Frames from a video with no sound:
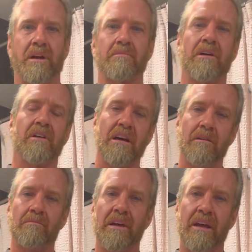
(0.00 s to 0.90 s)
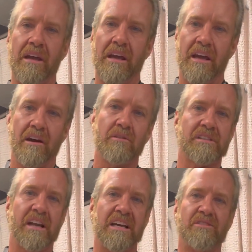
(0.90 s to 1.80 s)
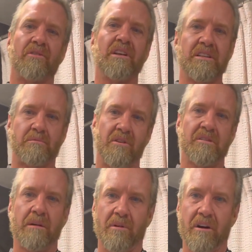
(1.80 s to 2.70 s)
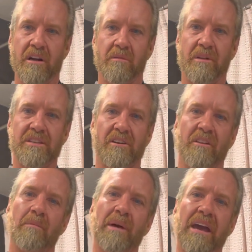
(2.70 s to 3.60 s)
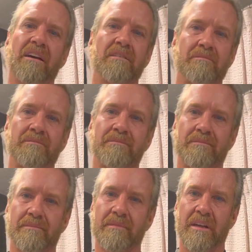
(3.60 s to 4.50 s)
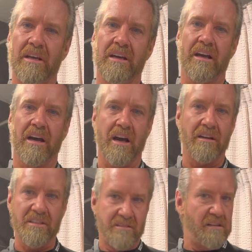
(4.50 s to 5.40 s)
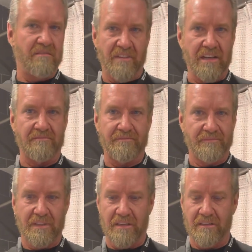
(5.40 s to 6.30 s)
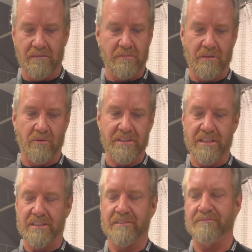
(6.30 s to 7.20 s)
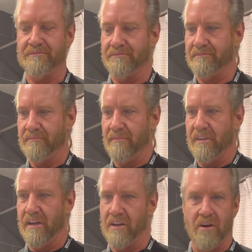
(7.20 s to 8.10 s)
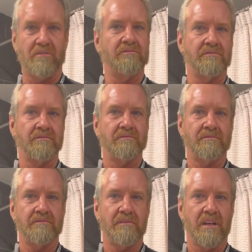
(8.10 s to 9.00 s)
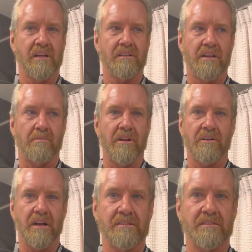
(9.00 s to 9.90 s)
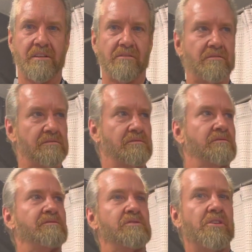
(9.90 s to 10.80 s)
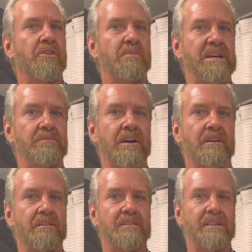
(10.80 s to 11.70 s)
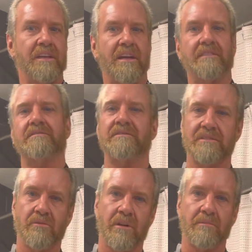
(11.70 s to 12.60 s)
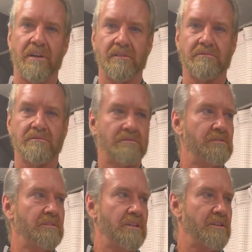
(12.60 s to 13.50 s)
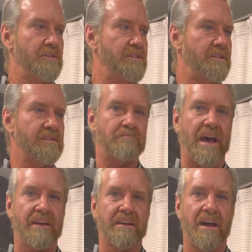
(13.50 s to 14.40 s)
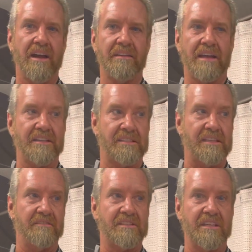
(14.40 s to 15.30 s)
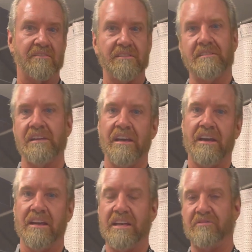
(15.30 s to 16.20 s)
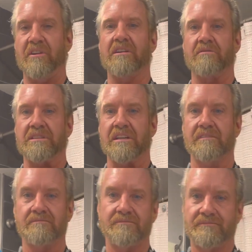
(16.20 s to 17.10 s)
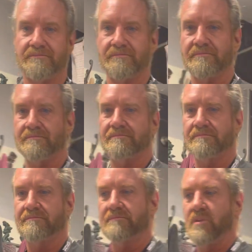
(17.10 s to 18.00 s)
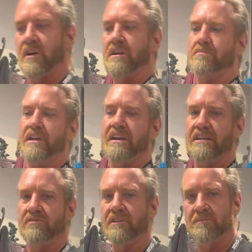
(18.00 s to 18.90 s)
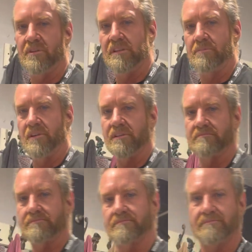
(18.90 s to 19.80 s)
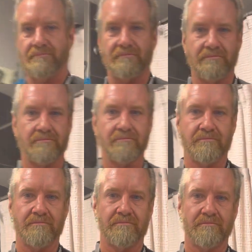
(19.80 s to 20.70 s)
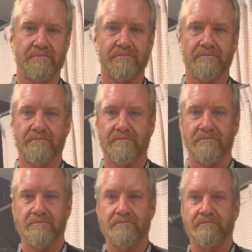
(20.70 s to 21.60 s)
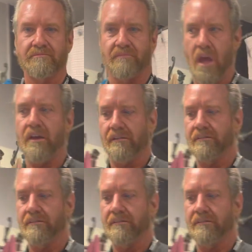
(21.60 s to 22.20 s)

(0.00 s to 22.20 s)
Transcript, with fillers: But I played with him it was at Ace Frehley's birthday party at a place called The Bank. And I got this invite. And I'm like, what's this? And I go, and a couple other and they go, you're the bass player. I said, yeah. So I went up there, and there's this Pat guy, that's Steve Stevens, and Ace Frehley was there. So I got to play at Ace Frehley's birthday party. And you were flipping out? Yeah.